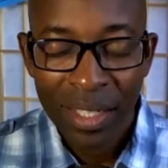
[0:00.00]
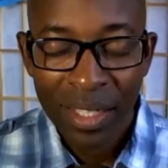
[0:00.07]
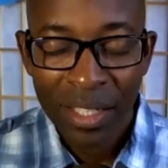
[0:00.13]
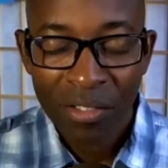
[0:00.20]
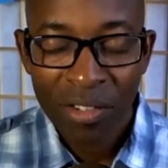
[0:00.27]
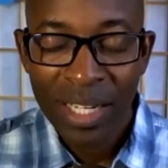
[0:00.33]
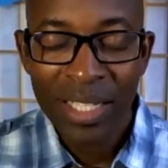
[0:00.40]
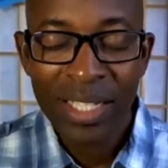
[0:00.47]

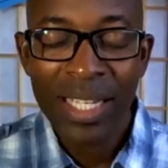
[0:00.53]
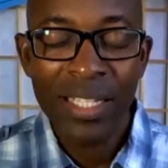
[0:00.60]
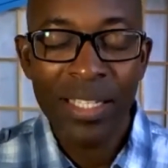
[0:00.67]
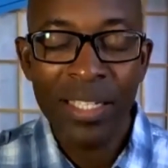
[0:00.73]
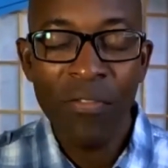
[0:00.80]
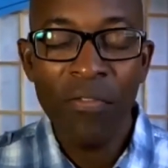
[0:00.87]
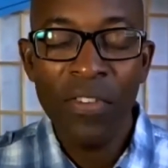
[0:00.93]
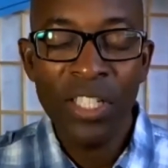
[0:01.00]
transcends
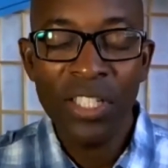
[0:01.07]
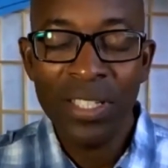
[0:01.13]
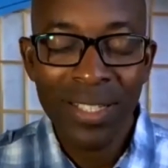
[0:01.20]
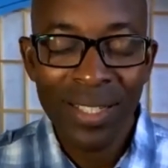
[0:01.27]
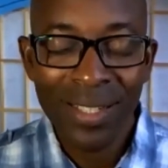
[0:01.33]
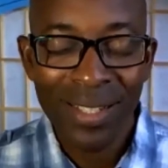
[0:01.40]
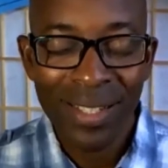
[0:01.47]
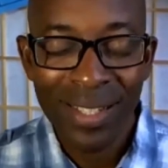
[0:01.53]

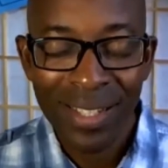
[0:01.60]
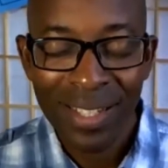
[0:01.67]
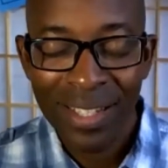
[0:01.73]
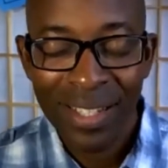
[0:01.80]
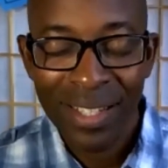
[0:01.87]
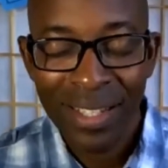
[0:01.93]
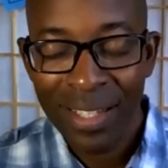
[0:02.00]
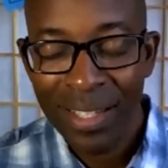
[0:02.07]
division.
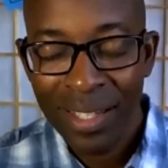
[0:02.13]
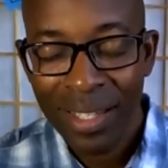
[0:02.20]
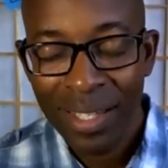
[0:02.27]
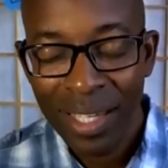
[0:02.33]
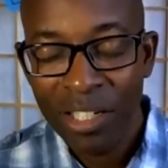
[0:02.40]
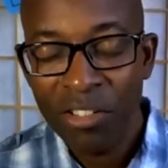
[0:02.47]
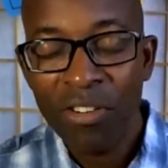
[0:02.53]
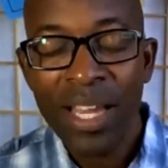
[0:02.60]

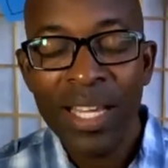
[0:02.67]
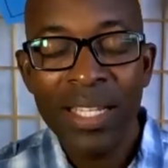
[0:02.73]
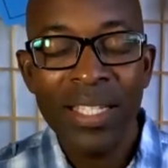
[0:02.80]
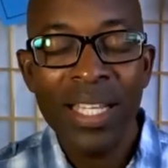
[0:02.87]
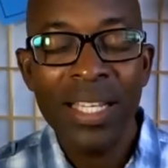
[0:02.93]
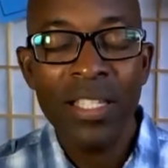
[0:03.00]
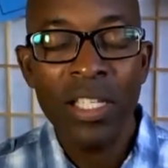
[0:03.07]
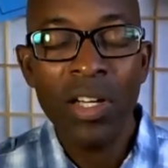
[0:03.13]
It
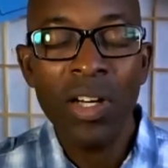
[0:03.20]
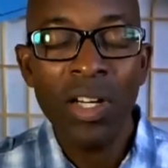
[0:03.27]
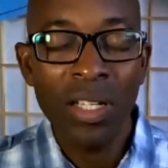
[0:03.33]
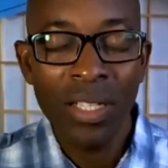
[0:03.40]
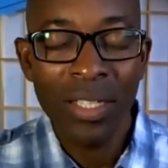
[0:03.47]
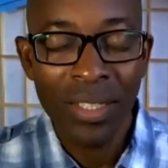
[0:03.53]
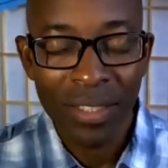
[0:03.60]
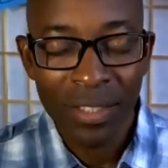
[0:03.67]
transcends
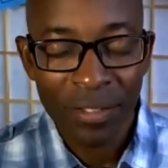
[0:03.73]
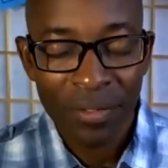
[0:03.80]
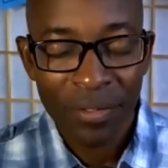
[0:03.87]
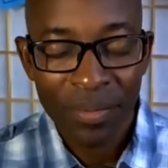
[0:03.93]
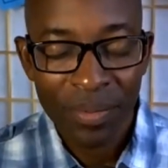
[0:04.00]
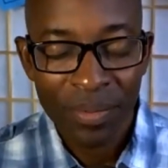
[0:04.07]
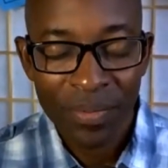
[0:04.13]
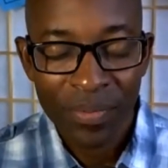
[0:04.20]
all,
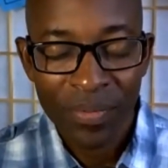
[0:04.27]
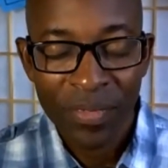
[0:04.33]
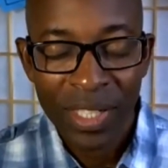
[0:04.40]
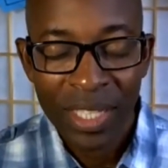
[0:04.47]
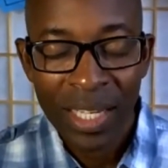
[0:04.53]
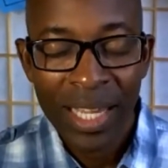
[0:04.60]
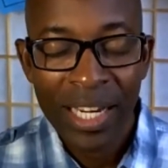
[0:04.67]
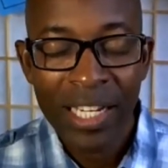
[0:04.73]

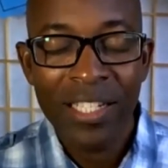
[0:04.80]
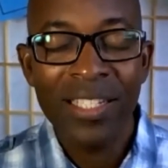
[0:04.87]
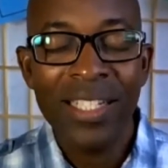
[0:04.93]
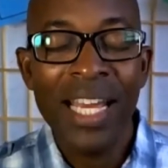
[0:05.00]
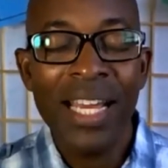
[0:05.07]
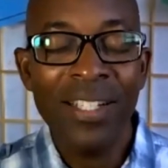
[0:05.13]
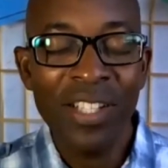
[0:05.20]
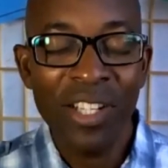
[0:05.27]
and it
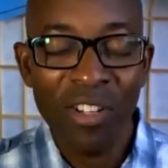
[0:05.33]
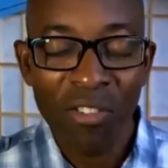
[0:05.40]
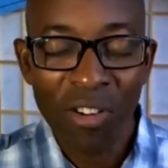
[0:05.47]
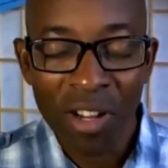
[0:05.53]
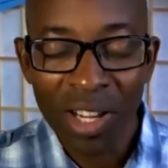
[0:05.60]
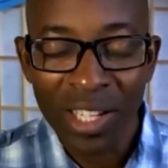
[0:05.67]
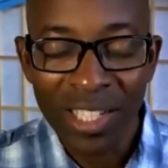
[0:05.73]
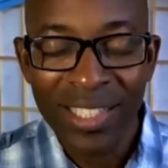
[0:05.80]
stands under
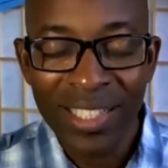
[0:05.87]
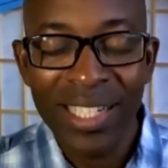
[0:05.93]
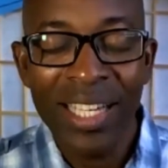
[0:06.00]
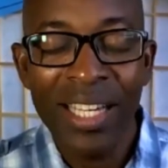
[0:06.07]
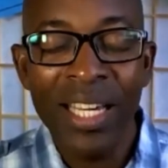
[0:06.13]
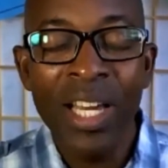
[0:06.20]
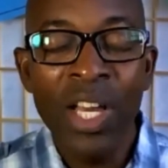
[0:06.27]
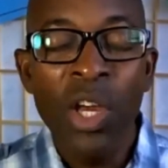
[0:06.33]
all. And
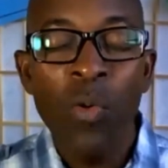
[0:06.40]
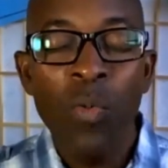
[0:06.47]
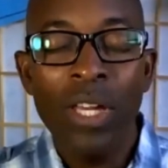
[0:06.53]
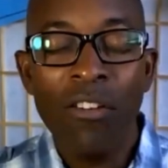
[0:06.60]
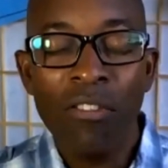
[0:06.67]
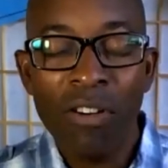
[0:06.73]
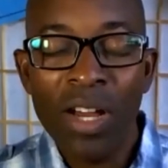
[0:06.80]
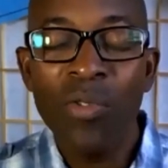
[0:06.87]
today we
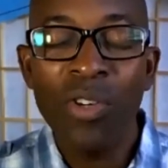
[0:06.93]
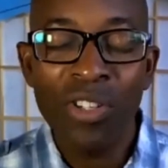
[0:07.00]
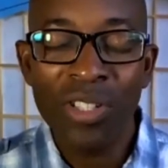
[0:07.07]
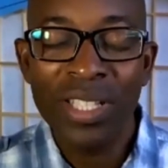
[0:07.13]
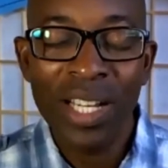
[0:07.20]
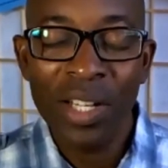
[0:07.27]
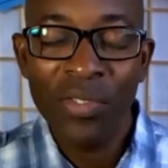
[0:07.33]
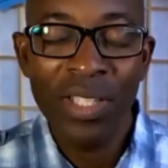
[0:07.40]
ground
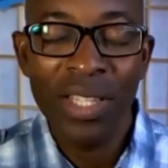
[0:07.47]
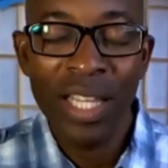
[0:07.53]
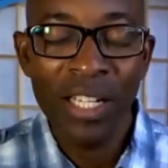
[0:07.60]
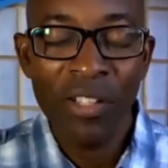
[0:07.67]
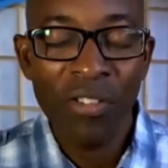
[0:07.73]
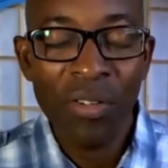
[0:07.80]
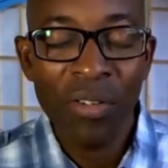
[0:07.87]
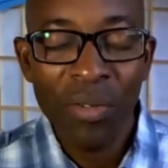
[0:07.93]
ourselves in
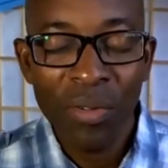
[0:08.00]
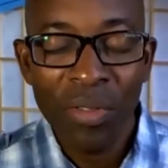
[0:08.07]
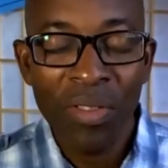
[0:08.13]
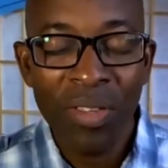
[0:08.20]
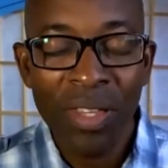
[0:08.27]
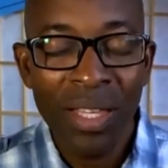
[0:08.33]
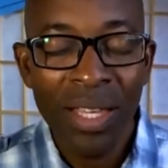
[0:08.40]
that truth,